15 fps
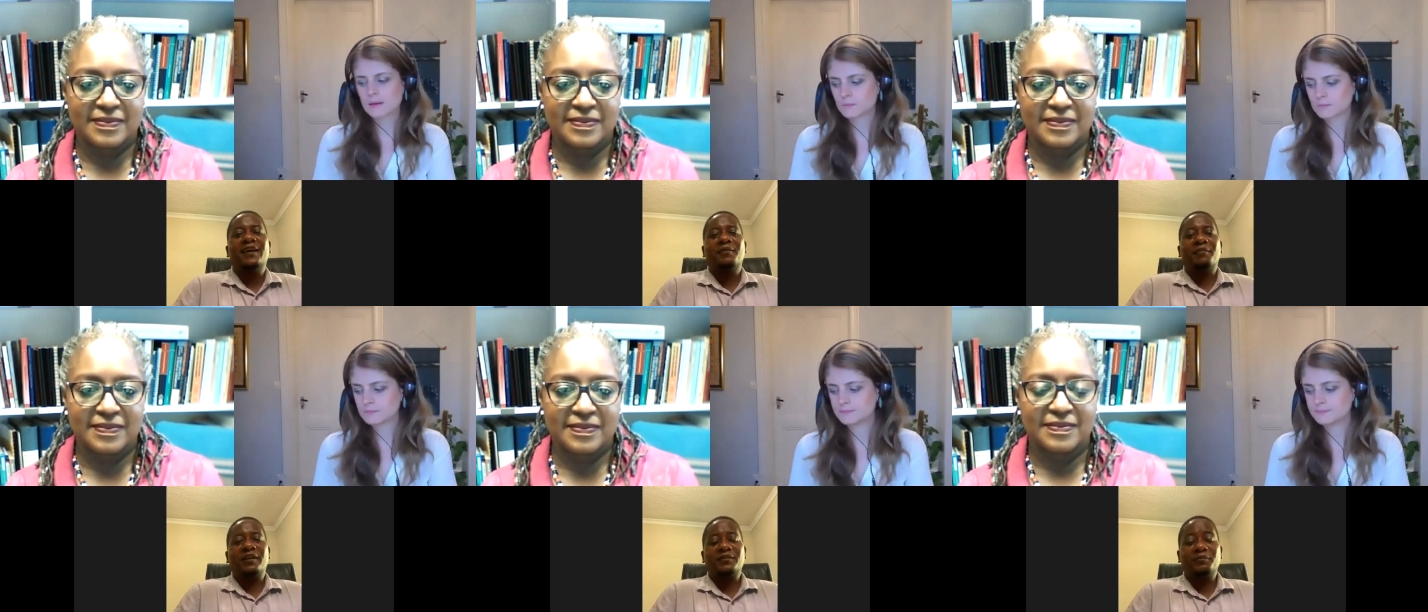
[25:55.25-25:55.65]

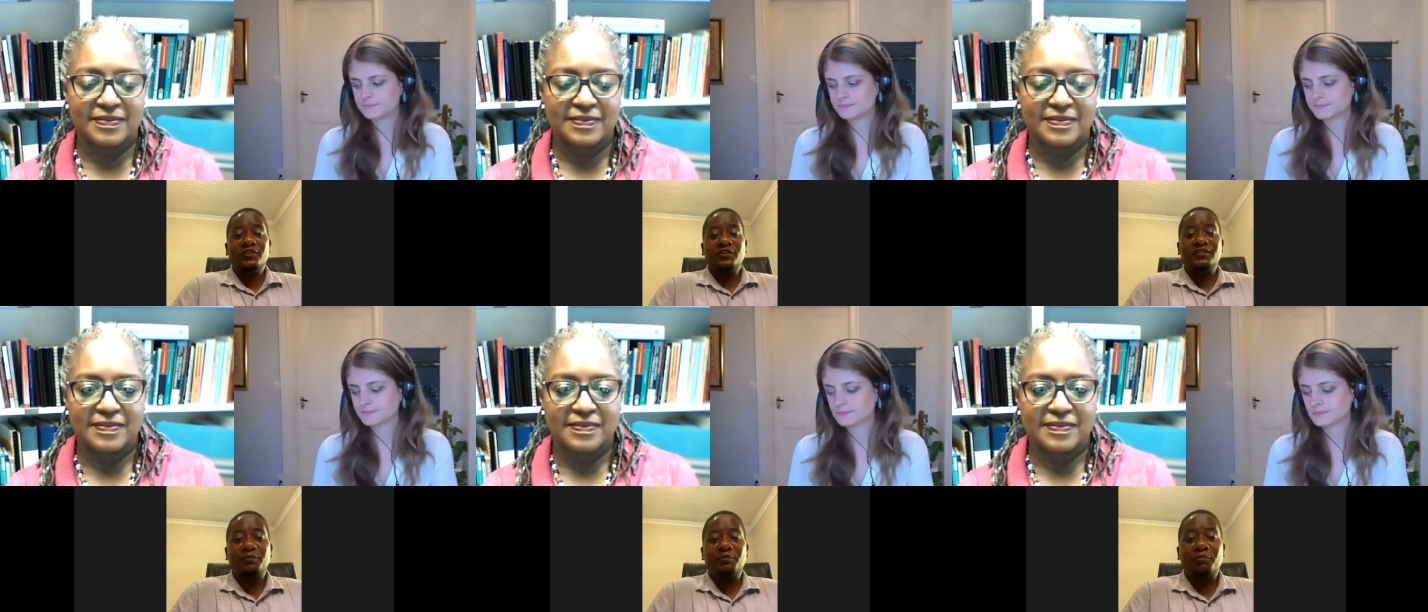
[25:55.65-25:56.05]
Speaker 1: But
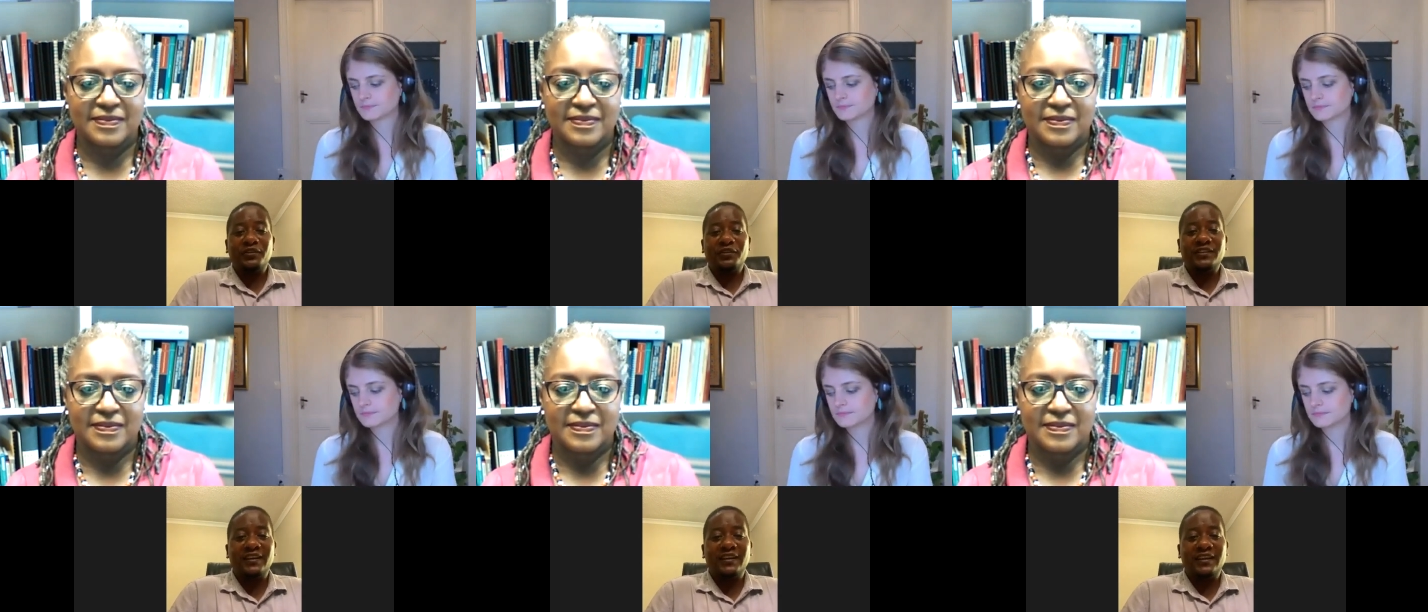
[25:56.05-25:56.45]
most
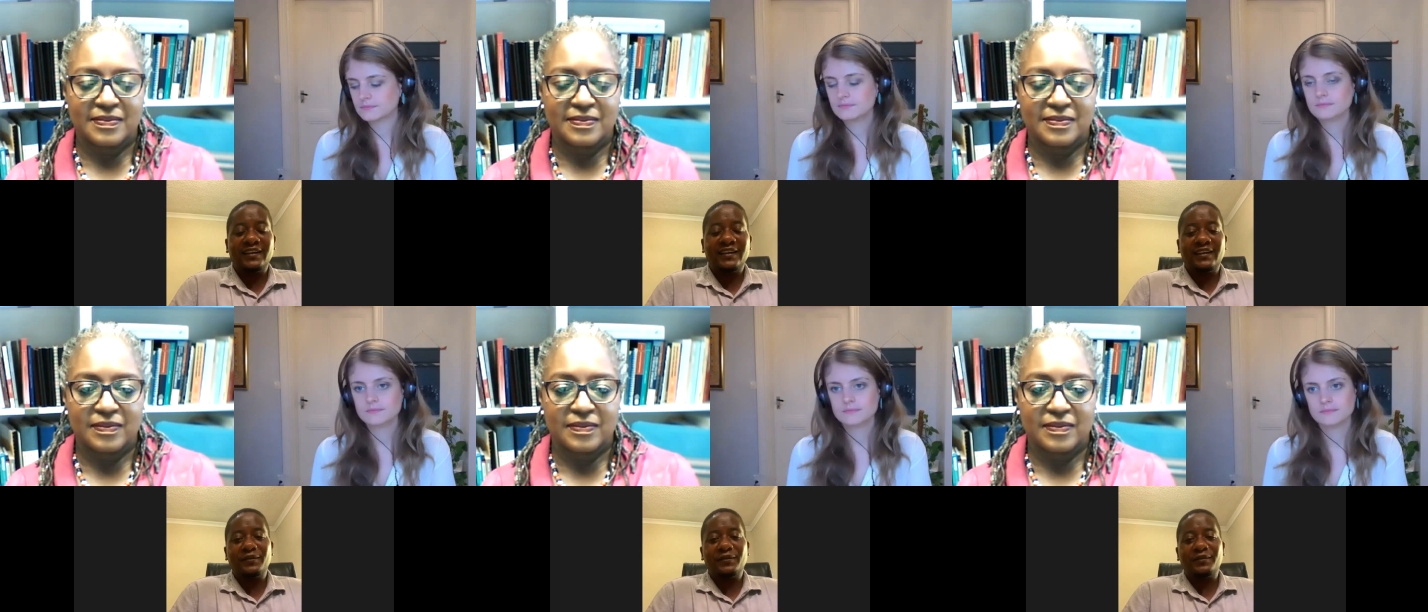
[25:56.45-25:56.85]

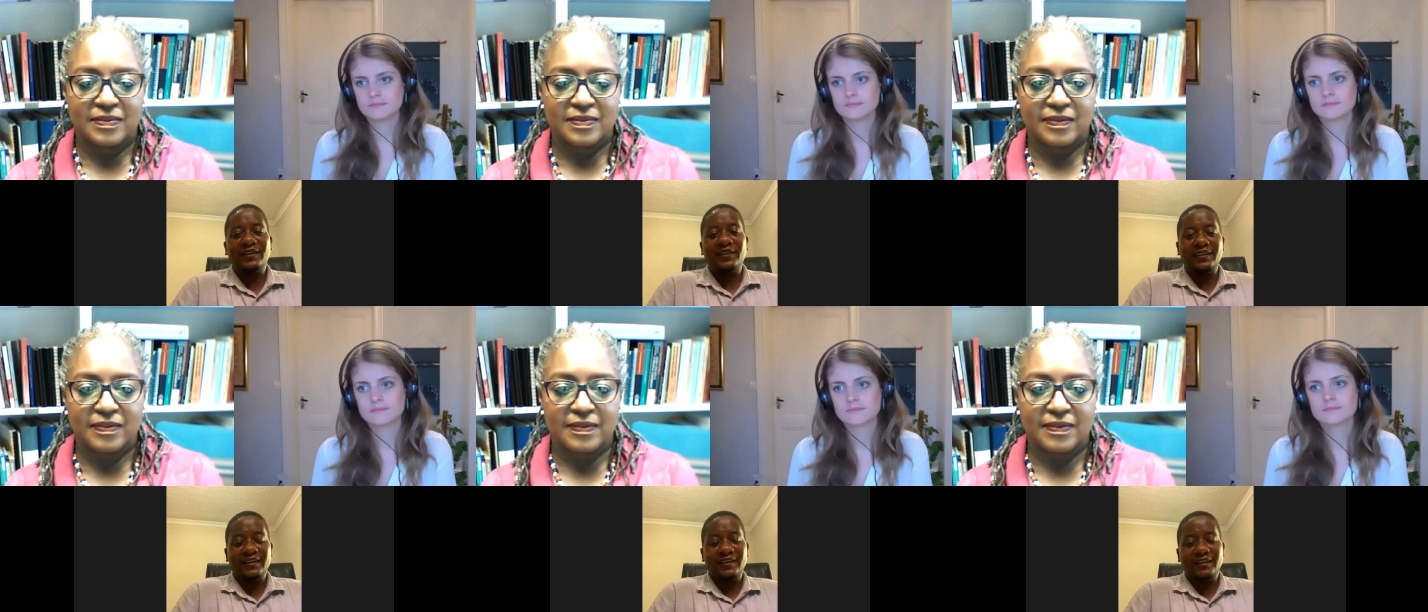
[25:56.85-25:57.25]
importantly,
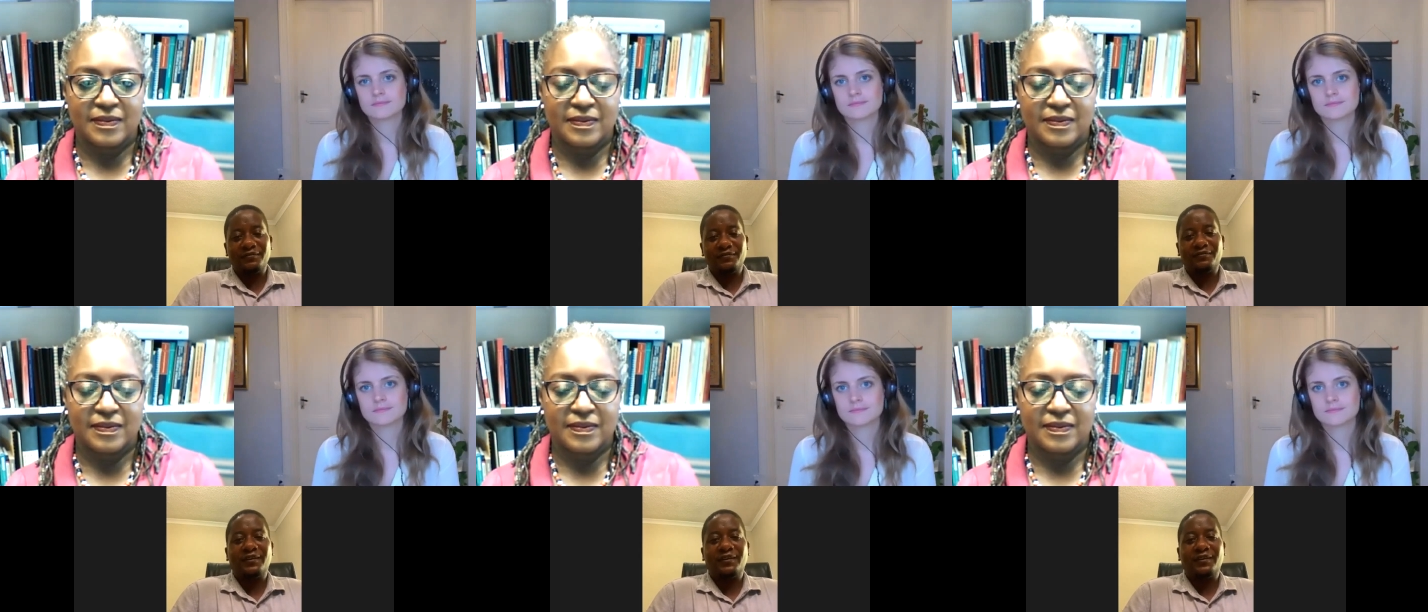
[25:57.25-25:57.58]
we have,